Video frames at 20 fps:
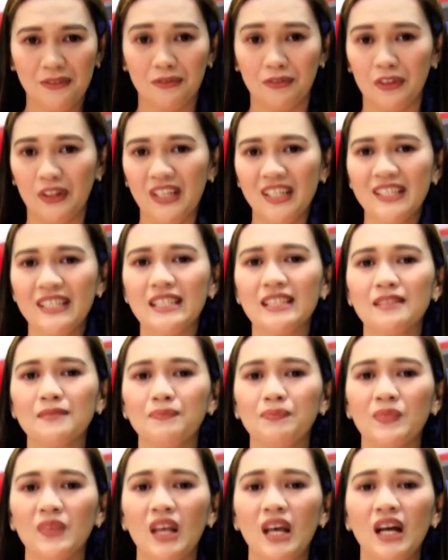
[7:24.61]
First,
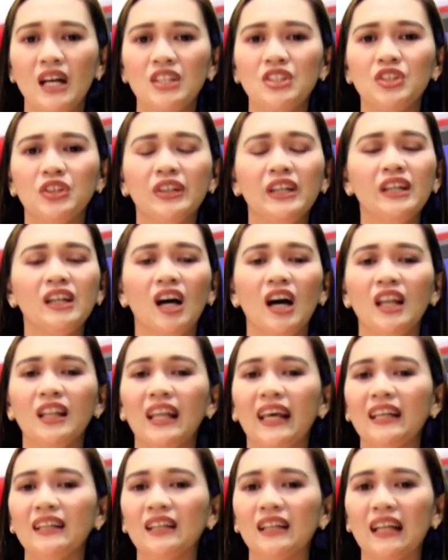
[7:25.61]
during
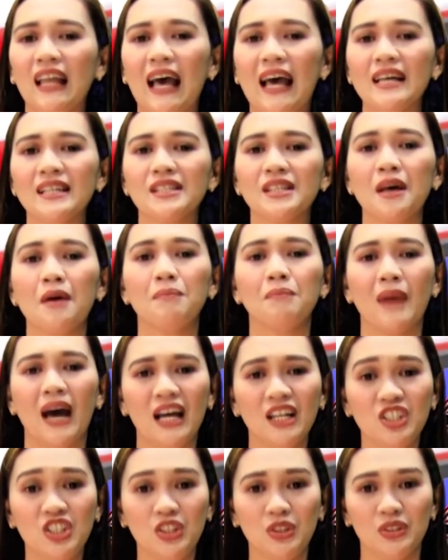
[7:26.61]
online class,
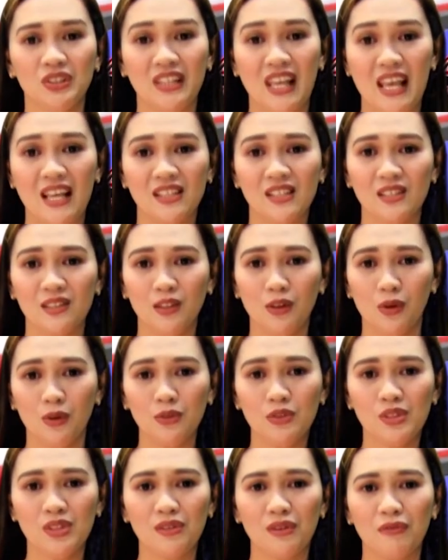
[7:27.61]
Matthew takes
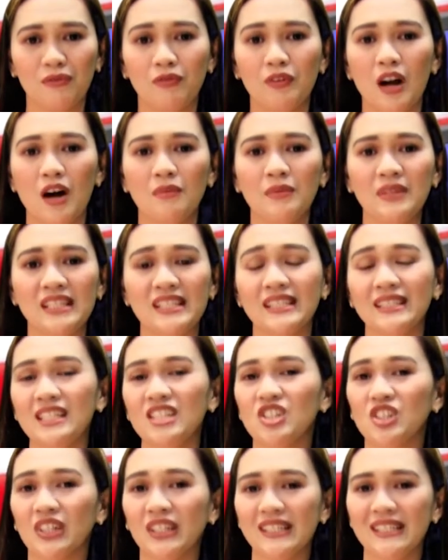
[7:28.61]
notes from his
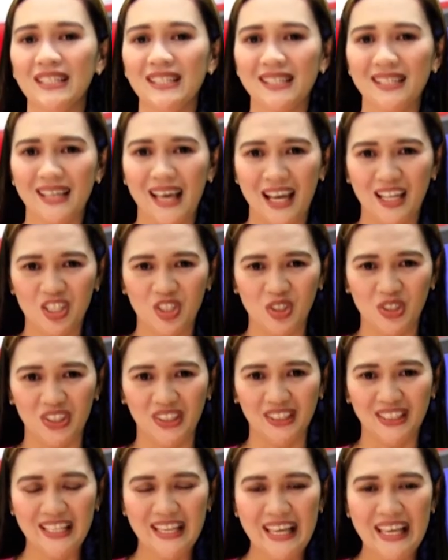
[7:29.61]
teacher's
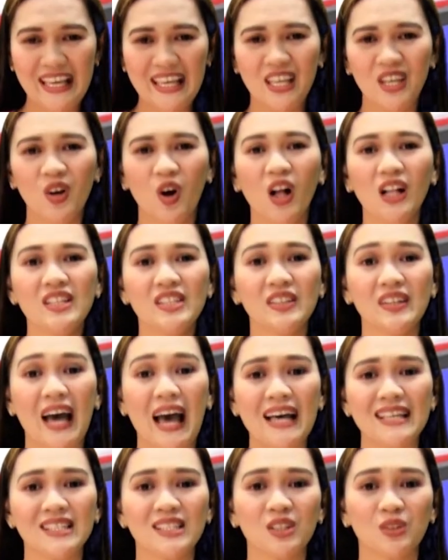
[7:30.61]
discussion. He also
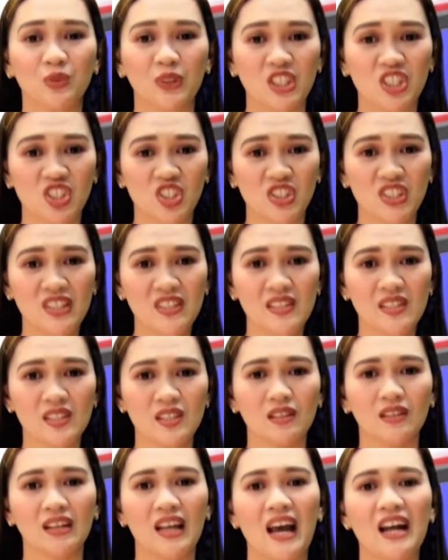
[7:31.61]
asks questions to
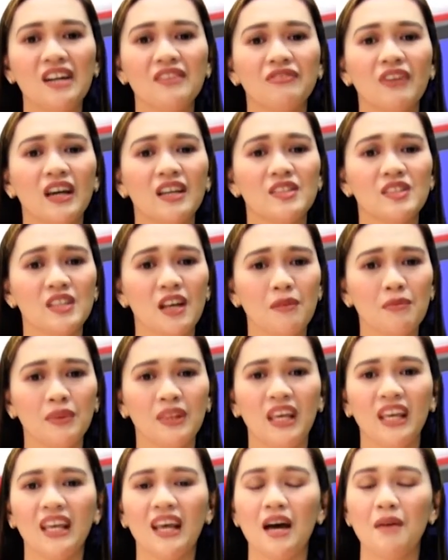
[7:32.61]
clarify
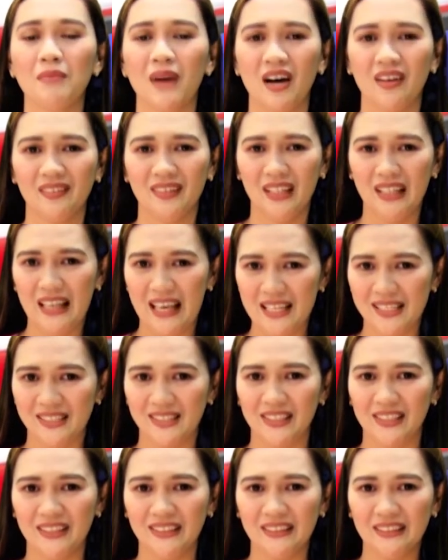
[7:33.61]
something about the
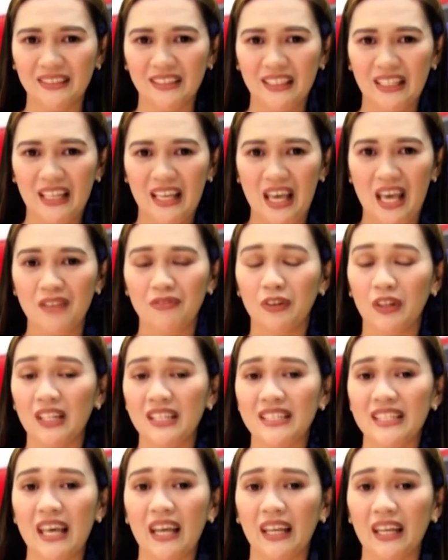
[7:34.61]
lesson. And for the
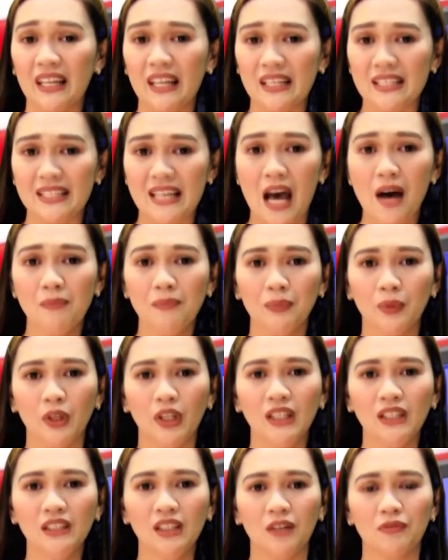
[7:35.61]
second
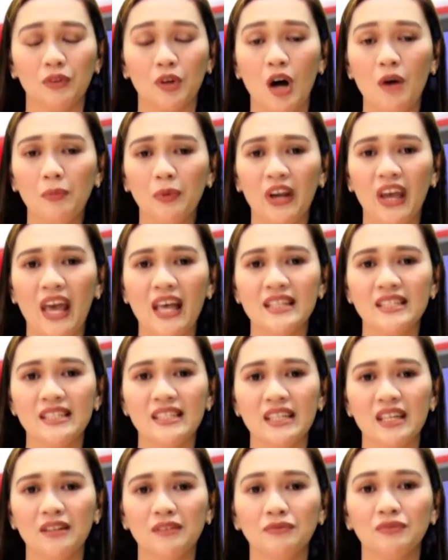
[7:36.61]
example of
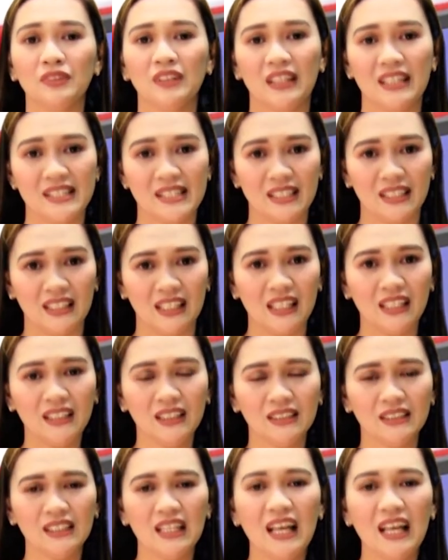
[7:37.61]
comprehensive listening,